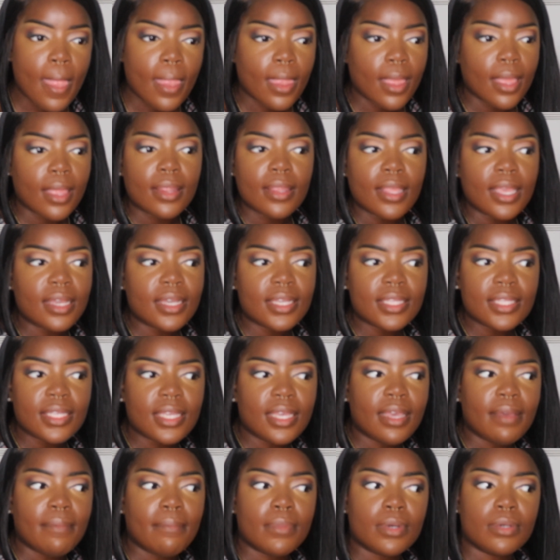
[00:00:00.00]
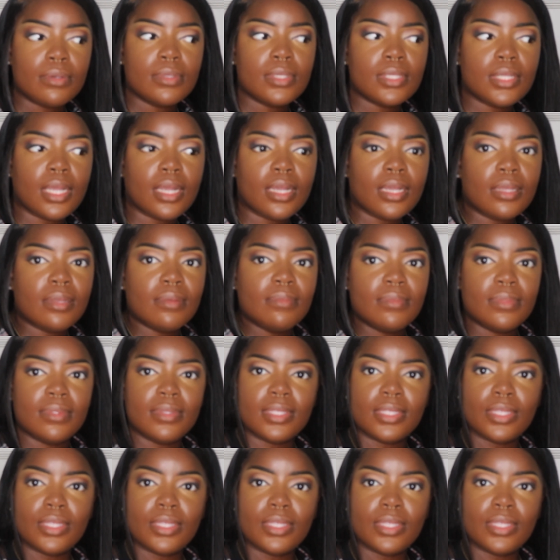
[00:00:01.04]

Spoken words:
And like I said, most times,